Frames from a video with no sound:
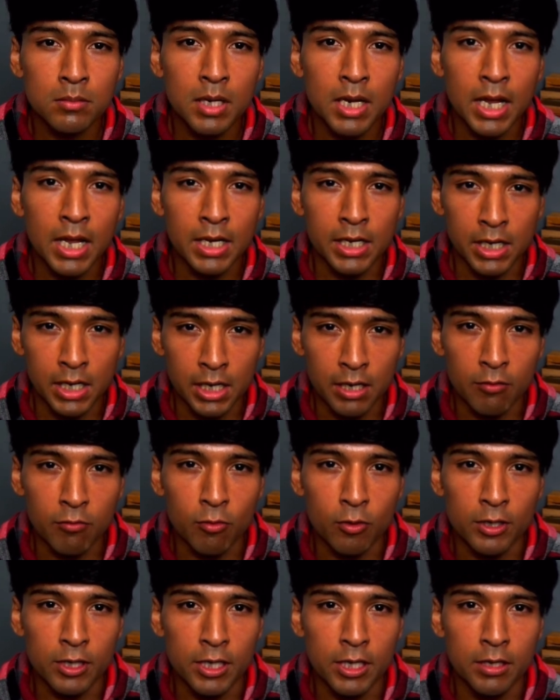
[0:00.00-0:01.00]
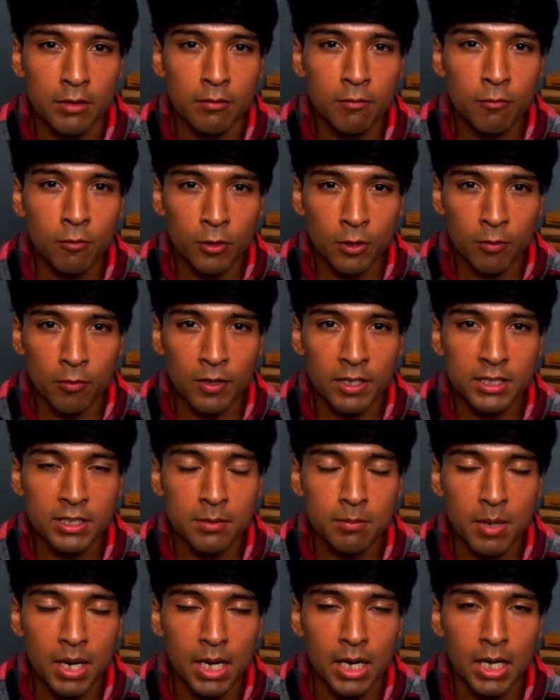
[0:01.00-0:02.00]
and live with it for the rest
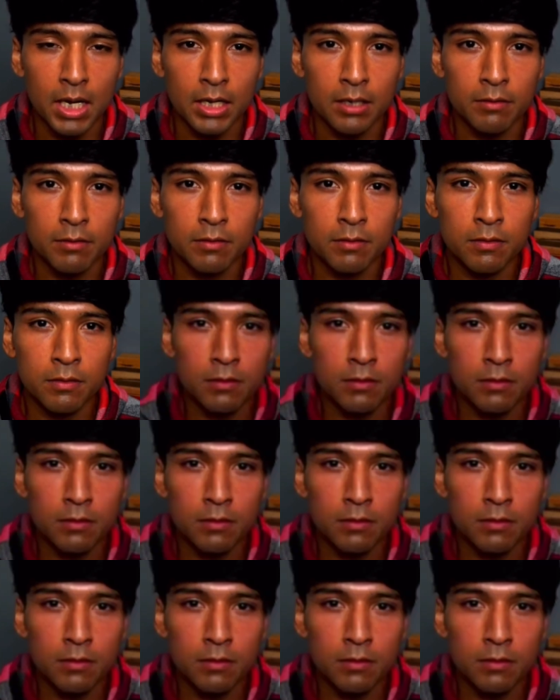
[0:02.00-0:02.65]
of my life.